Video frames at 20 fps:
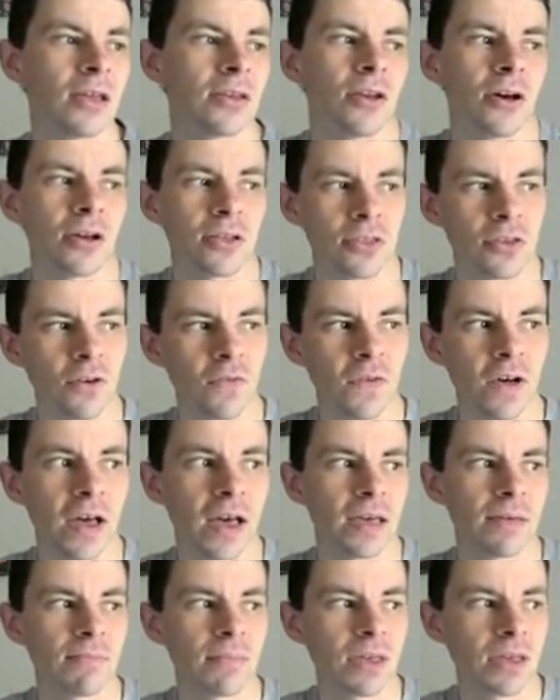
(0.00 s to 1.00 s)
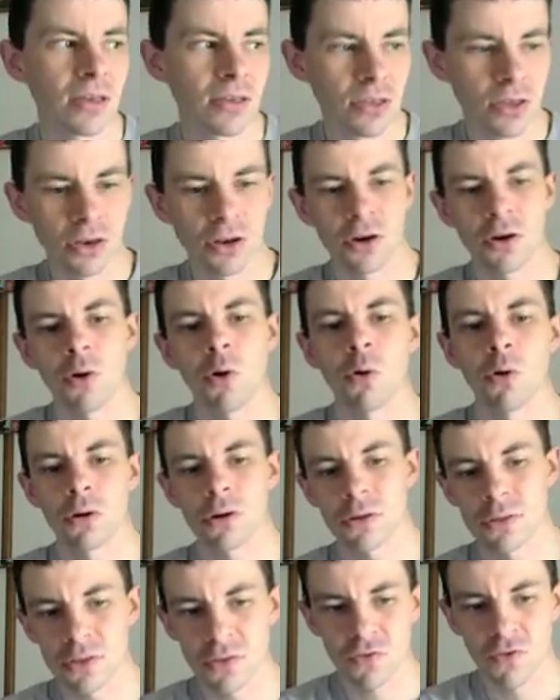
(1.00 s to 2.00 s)
not so fine because, you know,
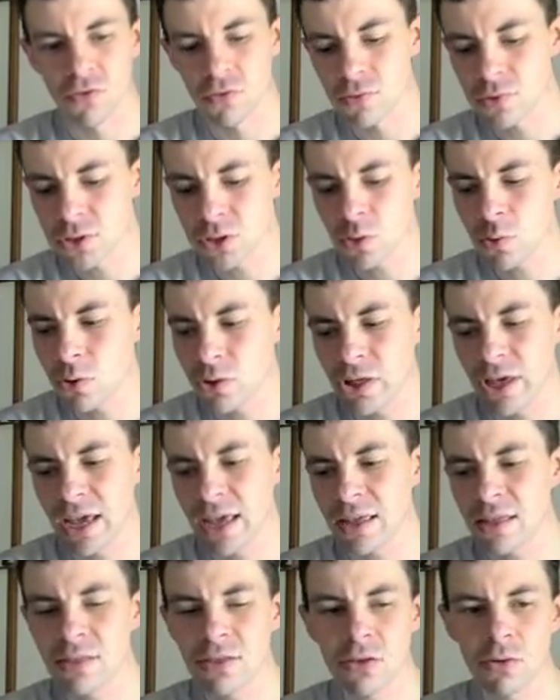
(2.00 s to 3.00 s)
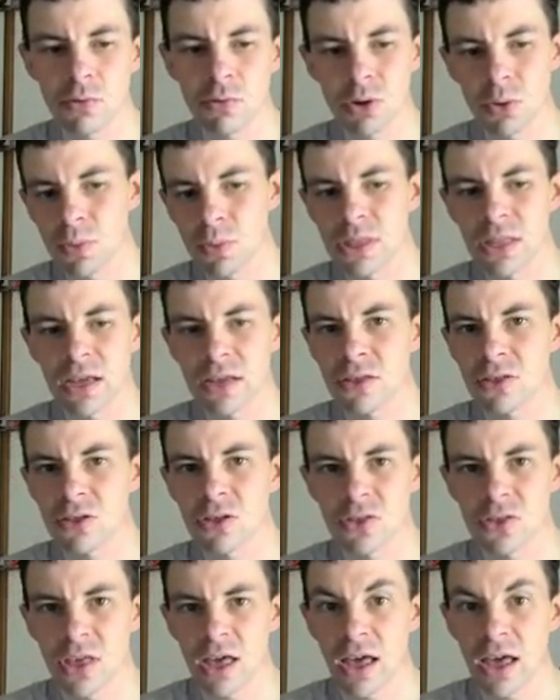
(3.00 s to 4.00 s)
Auron's true dual hand, so it would have been nice
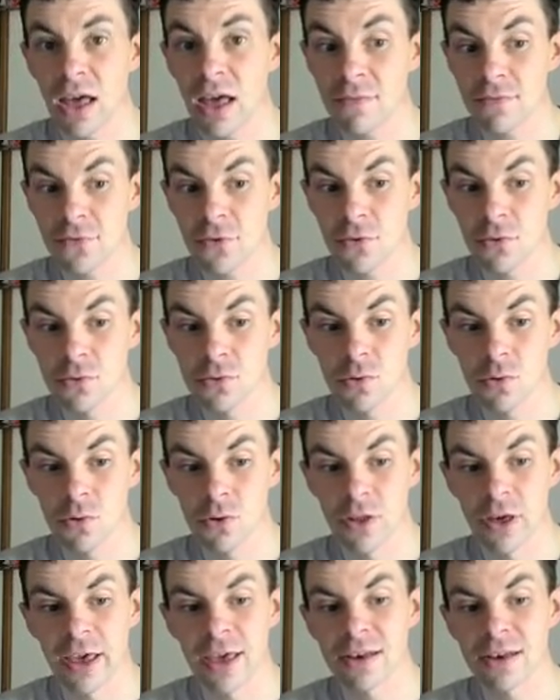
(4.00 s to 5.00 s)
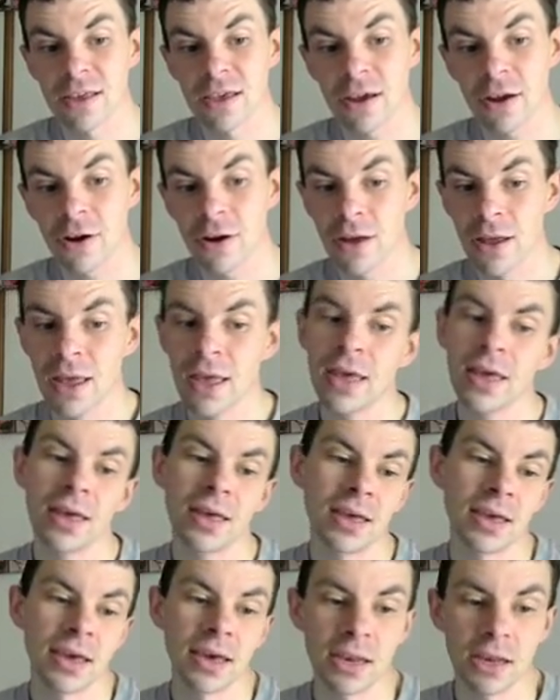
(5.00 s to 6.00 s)
just to have true dual hand here.
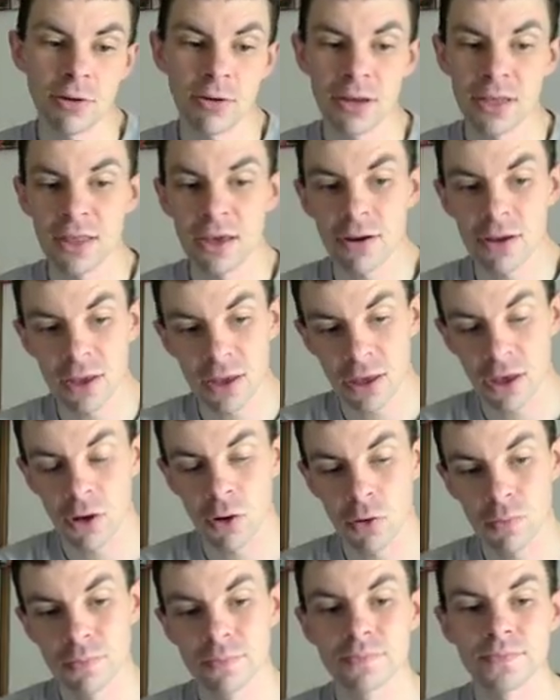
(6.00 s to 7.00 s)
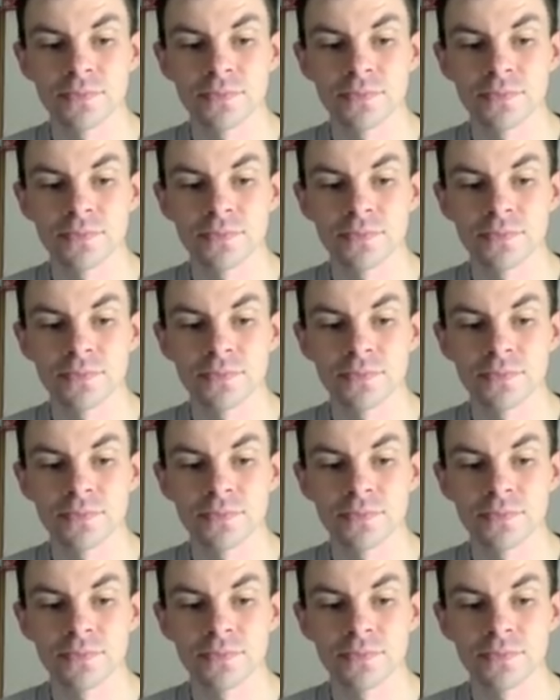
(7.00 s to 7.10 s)
Anyway, there you go.